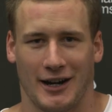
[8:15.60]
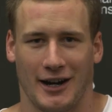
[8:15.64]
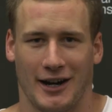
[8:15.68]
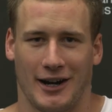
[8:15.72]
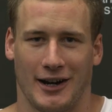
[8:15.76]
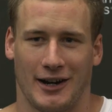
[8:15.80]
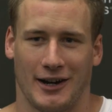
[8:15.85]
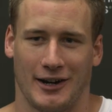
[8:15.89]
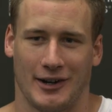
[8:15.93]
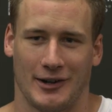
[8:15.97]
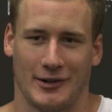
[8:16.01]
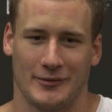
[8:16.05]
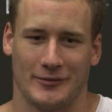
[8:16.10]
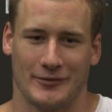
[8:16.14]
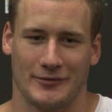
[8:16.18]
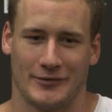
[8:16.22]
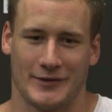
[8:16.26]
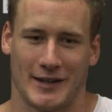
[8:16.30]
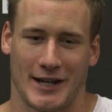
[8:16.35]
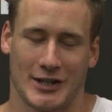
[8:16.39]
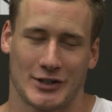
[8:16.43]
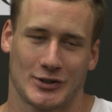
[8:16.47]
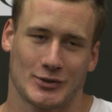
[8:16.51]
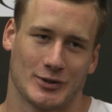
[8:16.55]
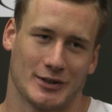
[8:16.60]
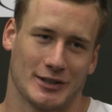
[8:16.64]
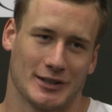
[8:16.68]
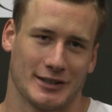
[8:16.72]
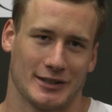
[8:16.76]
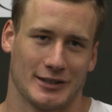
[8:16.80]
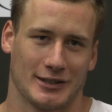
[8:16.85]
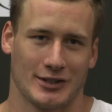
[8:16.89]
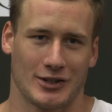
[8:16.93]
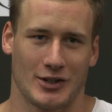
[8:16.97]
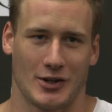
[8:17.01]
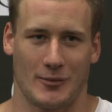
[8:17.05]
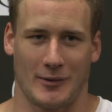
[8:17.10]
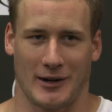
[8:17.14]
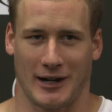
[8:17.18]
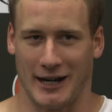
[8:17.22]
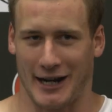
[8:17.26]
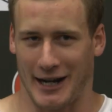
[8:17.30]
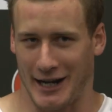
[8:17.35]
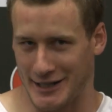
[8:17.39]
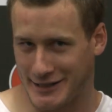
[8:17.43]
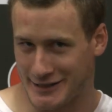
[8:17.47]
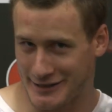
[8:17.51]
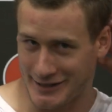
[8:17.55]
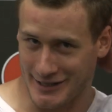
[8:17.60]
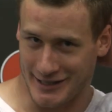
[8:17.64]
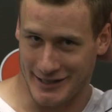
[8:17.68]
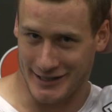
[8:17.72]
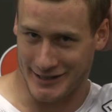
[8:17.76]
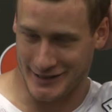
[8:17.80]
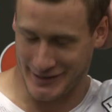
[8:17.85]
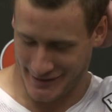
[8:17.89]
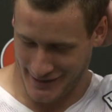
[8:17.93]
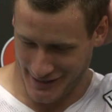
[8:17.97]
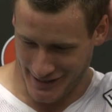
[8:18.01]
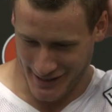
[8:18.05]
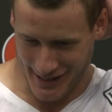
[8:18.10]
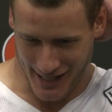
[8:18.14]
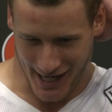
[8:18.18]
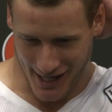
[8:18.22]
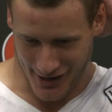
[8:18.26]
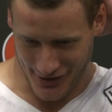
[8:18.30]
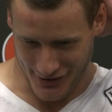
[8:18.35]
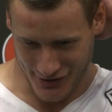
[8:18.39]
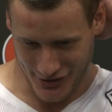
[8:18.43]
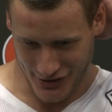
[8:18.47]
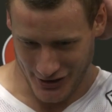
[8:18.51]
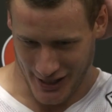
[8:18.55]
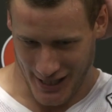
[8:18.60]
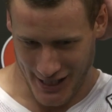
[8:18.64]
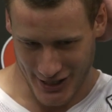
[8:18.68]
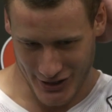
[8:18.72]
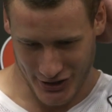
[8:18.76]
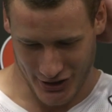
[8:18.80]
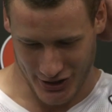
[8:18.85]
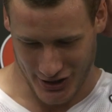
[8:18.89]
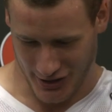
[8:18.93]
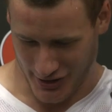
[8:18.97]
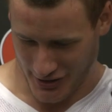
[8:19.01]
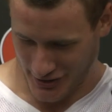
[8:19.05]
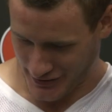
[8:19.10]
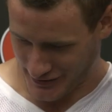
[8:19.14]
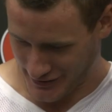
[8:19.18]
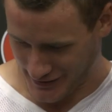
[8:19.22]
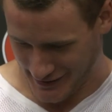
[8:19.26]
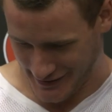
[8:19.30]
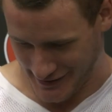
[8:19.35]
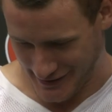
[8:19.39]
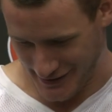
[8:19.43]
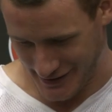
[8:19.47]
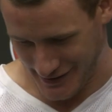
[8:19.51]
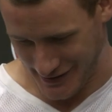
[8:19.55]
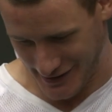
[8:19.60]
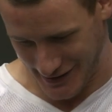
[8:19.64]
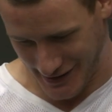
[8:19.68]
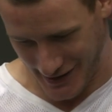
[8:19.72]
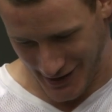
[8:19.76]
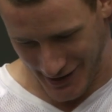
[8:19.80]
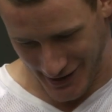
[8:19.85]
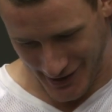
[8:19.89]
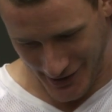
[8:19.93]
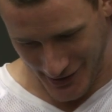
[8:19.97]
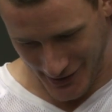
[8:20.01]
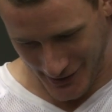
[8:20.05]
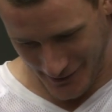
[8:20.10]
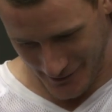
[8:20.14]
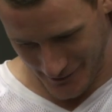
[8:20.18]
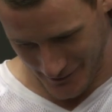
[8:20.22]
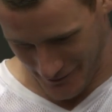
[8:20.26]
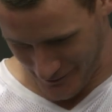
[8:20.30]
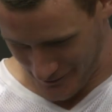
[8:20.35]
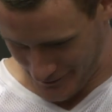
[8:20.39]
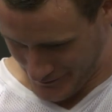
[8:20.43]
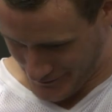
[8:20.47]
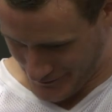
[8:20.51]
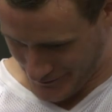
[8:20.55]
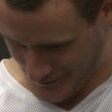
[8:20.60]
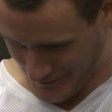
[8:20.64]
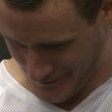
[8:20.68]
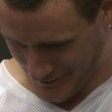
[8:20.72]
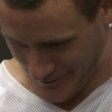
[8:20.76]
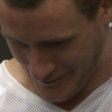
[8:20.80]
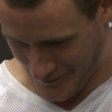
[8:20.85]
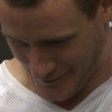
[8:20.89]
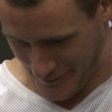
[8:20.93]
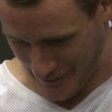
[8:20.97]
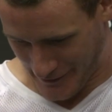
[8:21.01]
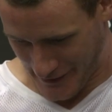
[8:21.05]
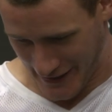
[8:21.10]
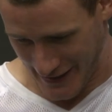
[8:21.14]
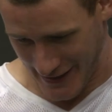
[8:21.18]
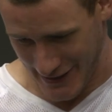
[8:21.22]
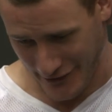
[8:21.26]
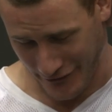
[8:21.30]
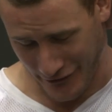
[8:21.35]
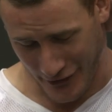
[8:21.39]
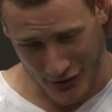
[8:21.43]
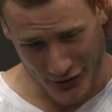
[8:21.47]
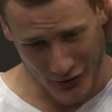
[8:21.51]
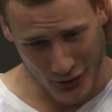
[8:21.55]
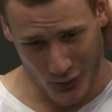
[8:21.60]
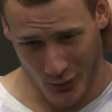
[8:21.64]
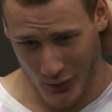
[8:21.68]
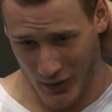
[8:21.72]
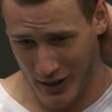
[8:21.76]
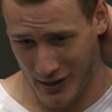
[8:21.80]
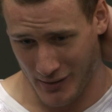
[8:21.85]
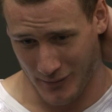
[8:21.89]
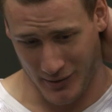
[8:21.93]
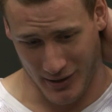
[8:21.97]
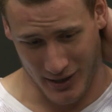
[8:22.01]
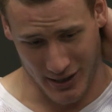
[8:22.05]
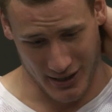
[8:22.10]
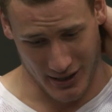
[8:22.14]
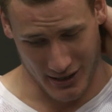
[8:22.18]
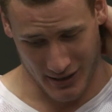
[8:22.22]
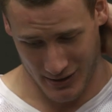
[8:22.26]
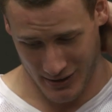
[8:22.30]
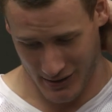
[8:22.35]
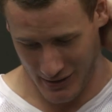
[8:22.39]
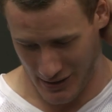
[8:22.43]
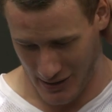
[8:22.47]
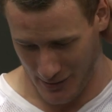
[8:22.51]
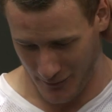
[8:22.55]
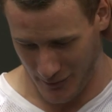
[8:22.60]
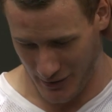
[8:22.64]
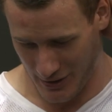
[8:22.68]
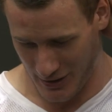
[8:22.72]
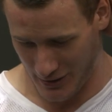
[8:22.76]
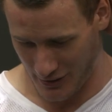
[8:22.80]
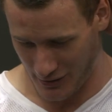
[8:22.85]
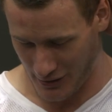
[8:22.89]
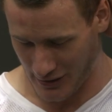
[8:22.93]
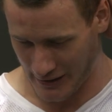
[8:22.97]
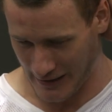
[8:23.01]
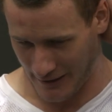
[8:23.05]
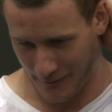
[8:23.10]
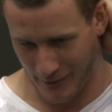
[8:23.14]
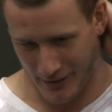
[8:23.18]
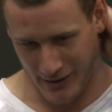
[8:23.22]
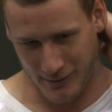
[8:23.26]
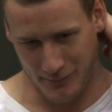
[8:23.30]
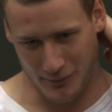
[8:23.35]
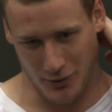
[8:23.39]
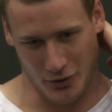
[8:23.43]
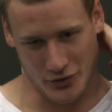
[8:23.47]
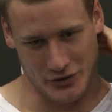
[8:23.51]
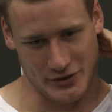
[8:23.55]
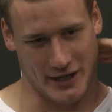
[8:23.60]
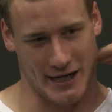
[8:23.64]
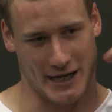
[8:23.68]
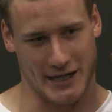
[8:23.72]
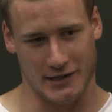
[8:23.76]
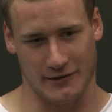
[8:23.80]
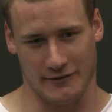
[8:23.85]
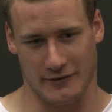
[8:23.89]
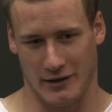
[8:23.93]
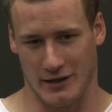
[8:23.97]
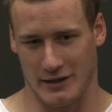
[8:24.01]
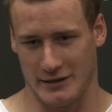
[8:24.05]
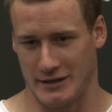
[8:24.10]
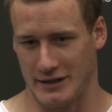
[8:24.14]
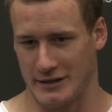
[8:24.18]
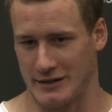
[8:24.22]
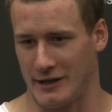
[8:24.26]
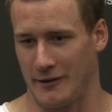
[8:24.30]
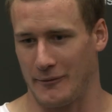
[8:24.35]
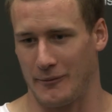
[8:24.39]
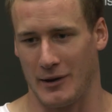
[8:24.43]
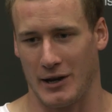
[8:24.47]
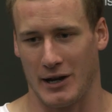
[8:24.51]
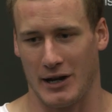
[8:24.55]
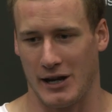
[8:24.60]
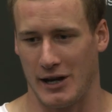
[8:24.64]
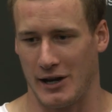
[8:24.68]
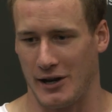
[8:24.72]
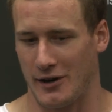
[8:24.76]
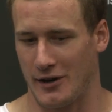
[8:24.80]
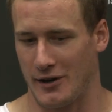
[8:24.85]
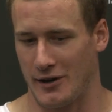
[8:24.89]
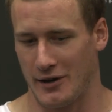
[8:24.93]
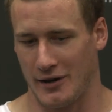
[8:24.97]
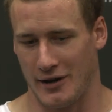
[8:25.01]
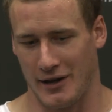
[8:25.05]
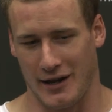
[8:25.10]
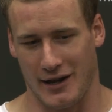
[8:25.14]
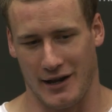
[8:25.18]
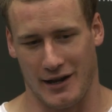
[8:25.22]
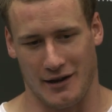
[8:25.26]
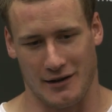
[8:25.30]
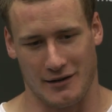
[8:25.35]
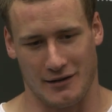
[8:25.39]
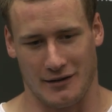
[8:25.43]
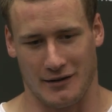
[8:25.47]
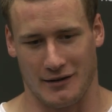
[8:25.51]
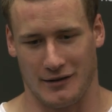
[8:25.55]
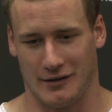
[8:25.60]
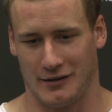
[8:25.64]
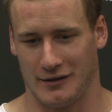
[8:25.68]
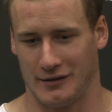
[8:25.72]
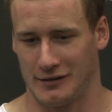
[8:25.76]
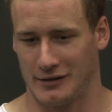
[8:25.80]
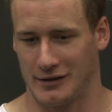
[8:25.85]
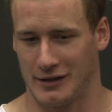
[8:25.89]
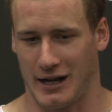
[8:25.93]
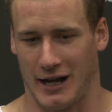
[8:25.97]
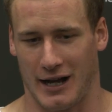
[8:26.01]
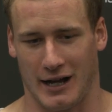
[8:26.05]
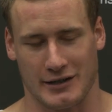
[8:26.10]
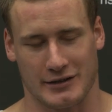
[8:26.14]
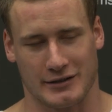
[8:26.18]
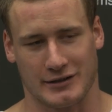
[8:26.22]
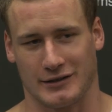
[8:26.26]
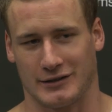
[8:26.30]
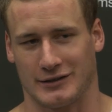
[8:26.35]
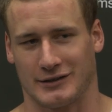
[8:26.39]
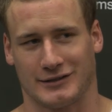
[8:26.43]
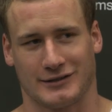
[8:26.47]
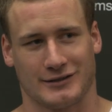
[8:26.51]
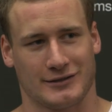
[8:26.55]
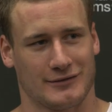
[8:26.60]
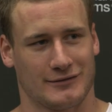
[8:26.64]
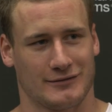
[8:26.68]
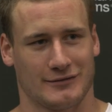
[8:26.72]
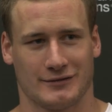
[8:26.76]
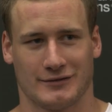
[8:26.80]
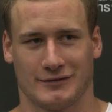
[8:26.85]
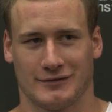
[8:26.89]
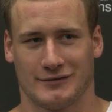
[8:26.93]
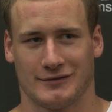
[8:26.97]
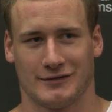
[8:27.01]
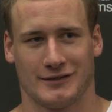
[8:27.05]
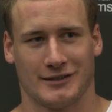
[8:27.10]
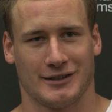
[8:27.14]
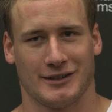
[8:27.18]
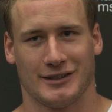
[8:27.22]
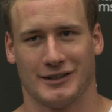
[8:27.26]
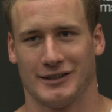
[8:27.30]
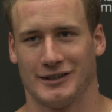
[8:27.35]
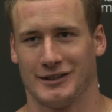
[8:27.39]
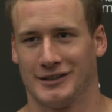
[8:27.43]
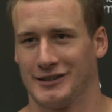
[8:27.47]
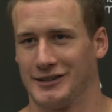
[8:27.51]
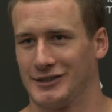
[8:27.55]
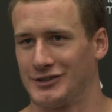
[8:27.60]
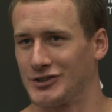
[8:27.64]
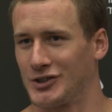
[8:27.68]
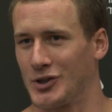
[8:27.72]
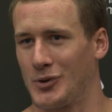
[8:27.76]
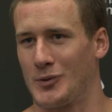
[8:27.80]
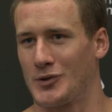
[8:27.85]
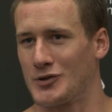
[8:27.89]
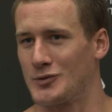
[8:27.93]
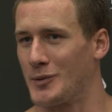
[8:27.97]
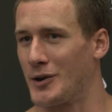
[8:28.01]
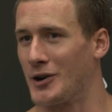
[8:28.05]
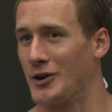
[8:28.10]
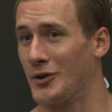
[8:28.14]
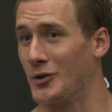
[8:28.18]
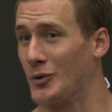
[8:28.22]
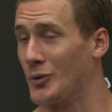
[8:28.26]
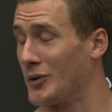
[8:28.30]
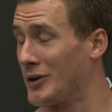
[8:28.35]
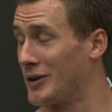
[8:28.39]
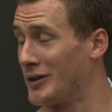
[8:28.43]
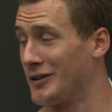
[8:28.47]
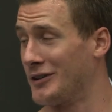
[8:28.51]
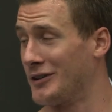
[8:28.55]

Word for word: Um, that's what you know my guys did in college last year. Um, but it's fun to win, man. I mean, look, I've been on both sides of it since I've been here, and gosh, it's so much better to win.